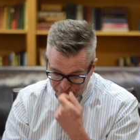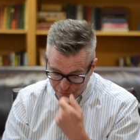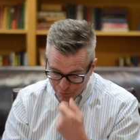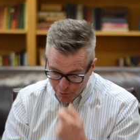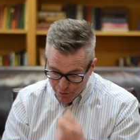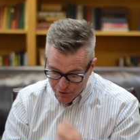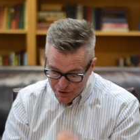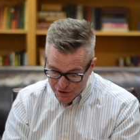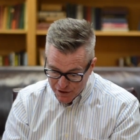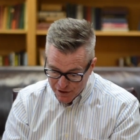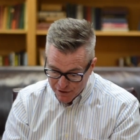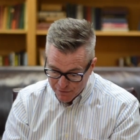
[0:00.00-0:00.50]

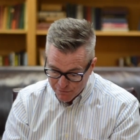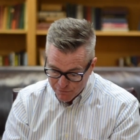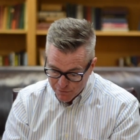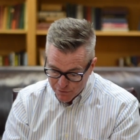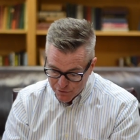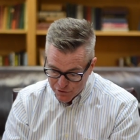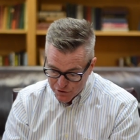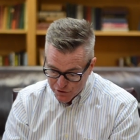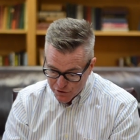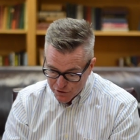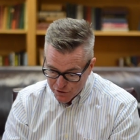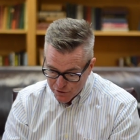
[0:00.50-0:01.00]
14,
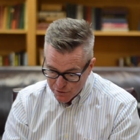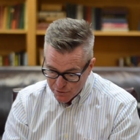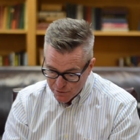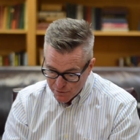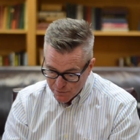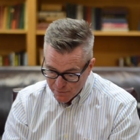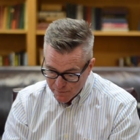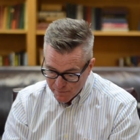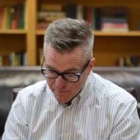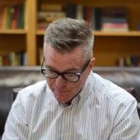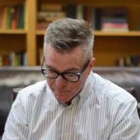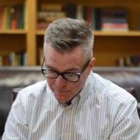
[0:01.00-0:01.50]
verse
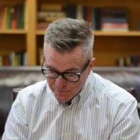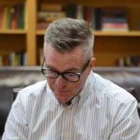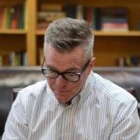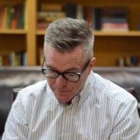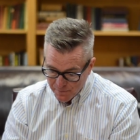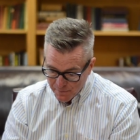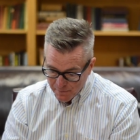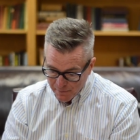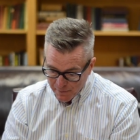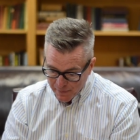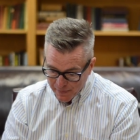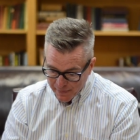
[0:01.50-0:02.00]
2.
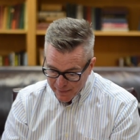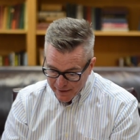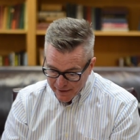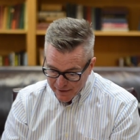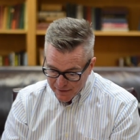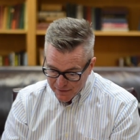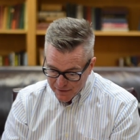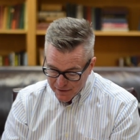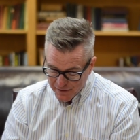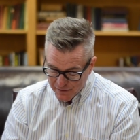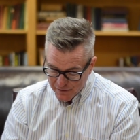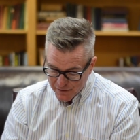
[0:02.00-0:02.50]

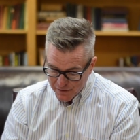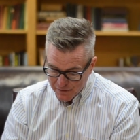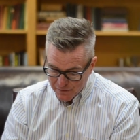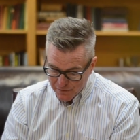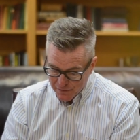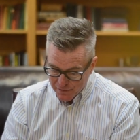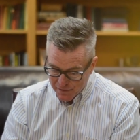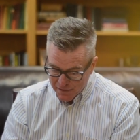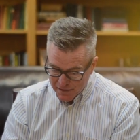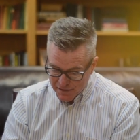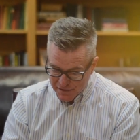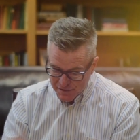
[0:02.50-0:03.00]
Look, look,
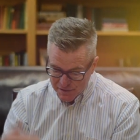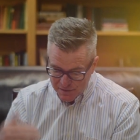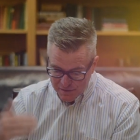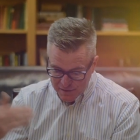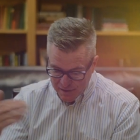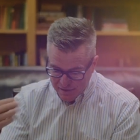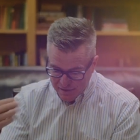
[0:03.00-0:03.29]
look he just